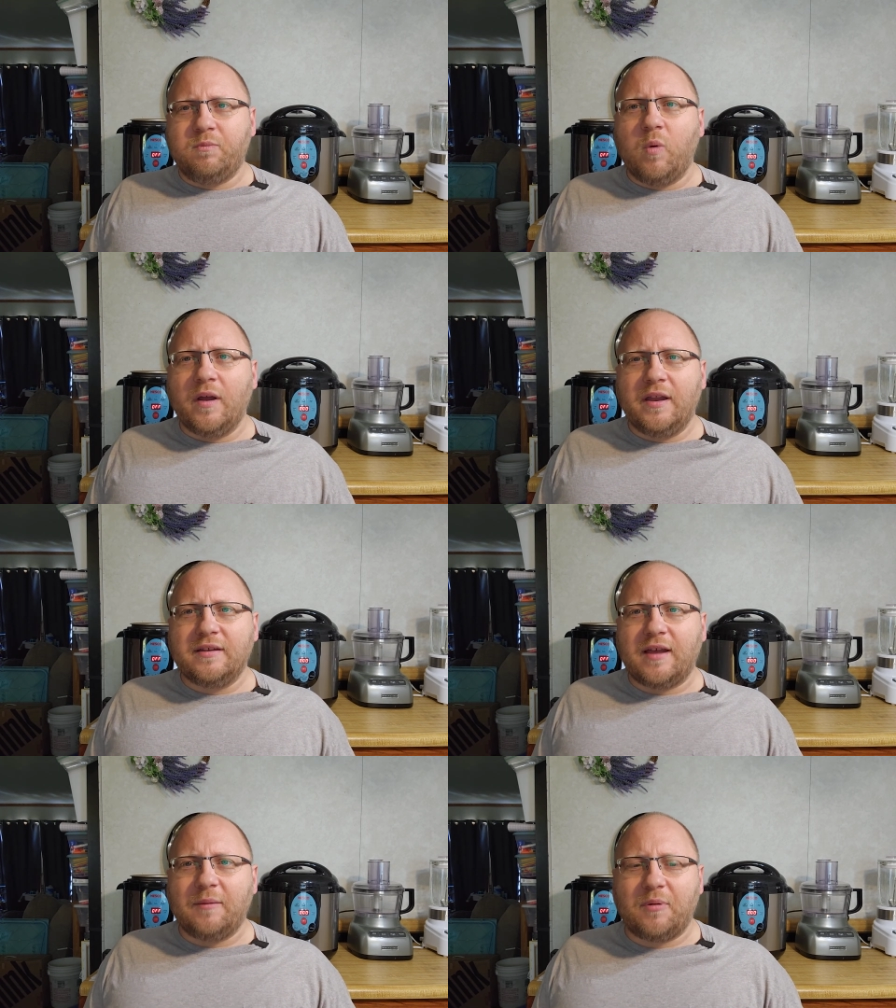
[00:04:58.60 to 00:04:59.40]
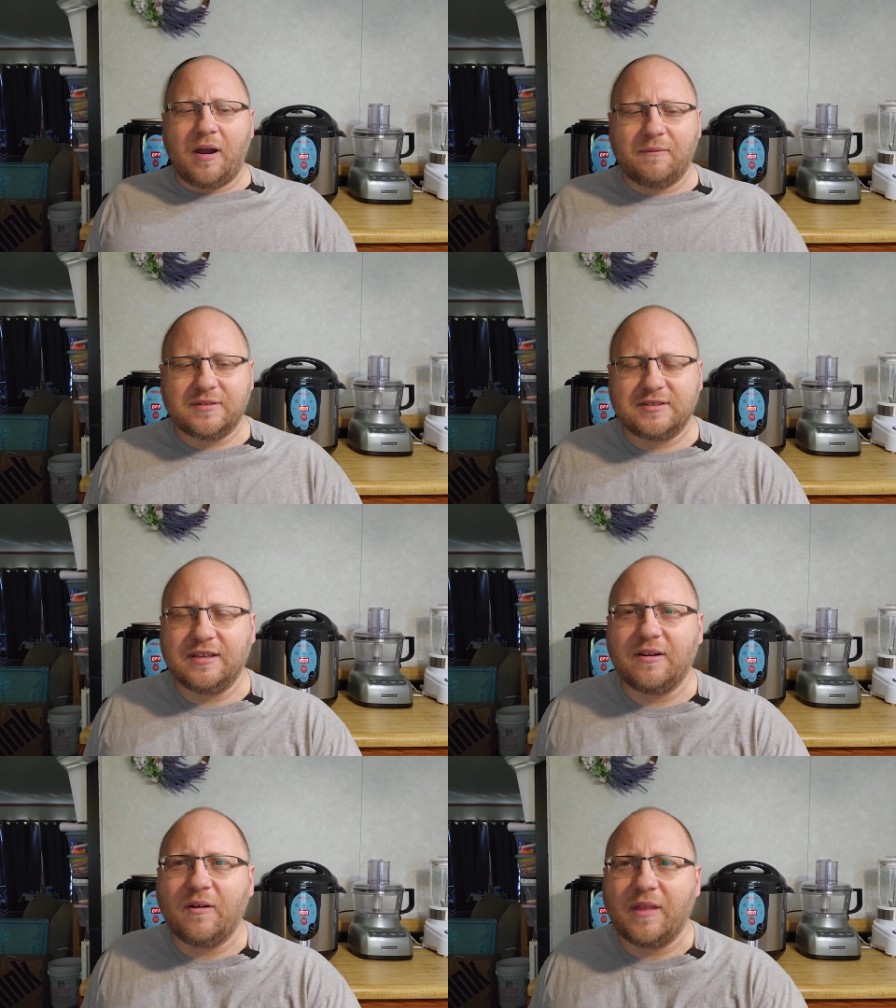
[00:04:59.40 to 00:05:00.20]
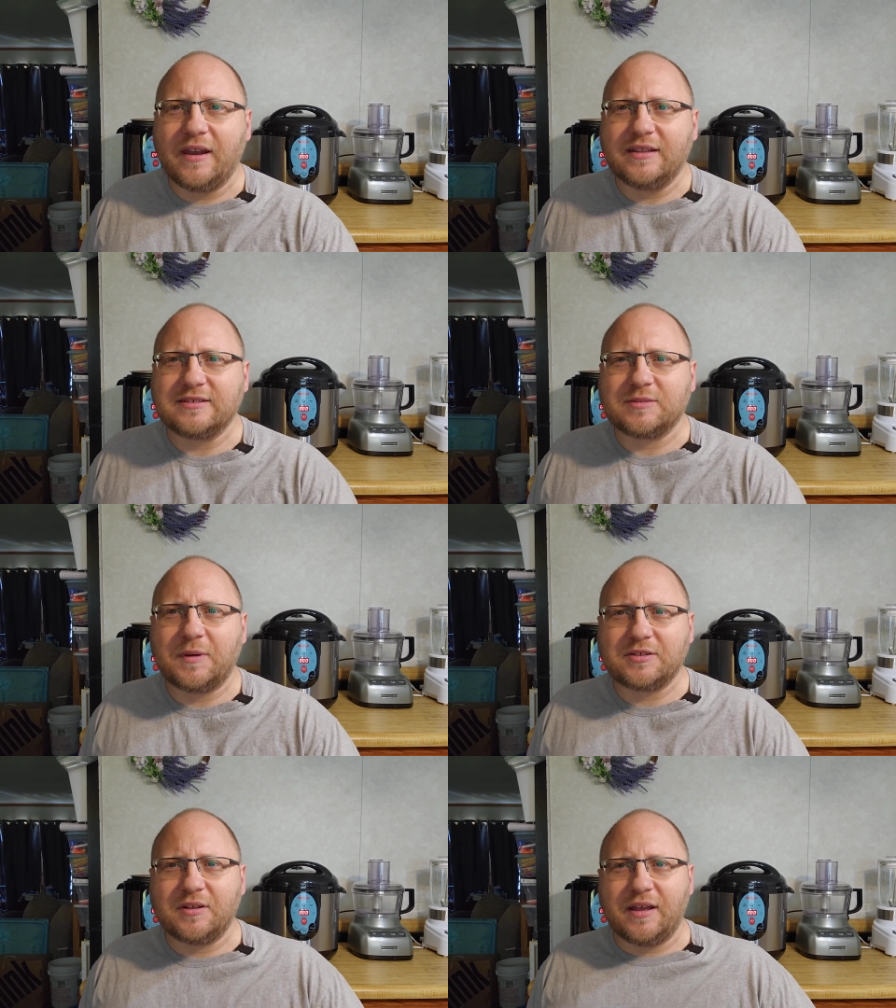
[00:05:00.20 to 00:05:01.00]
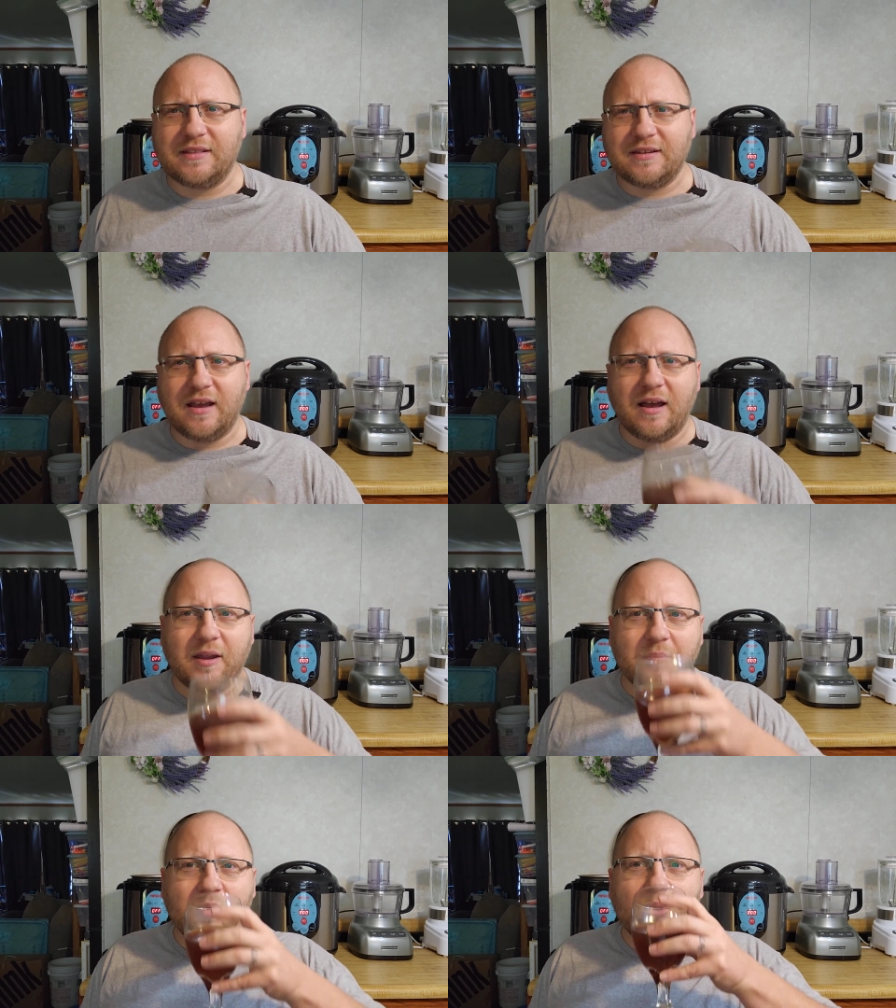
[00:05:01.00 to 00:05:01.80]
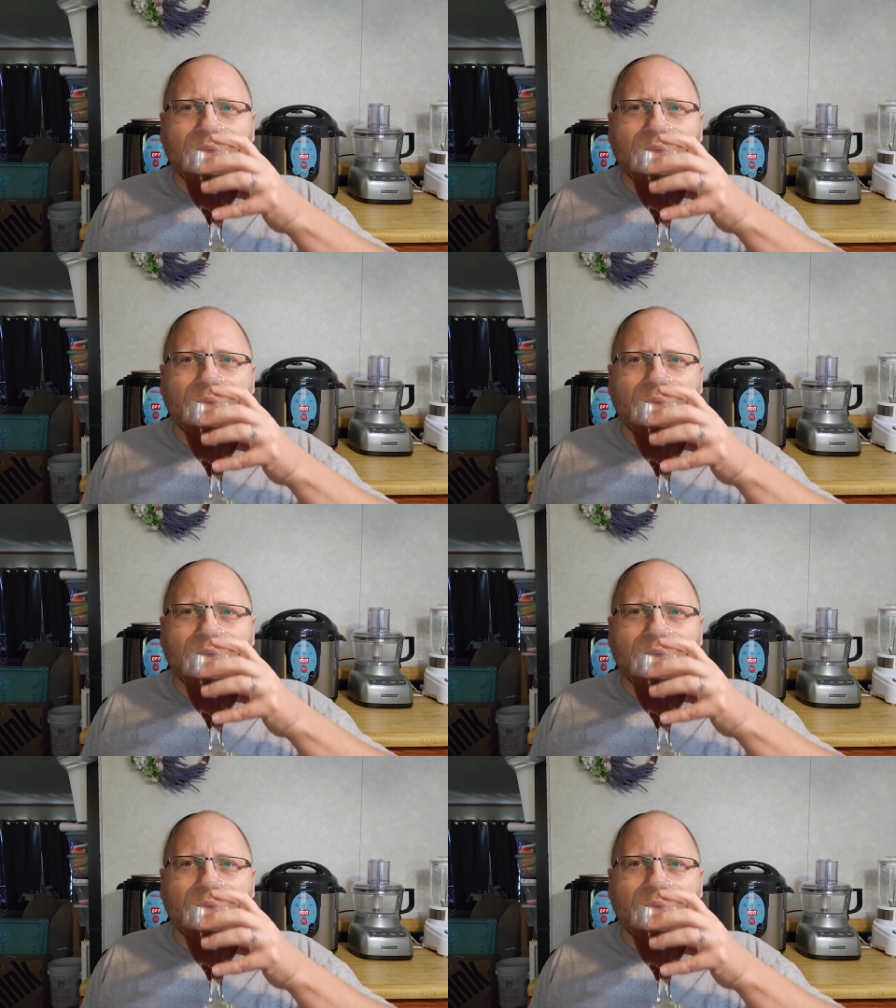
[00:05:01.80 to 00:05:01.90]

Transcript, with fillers: what end time prophecy and all that is, especially at the time.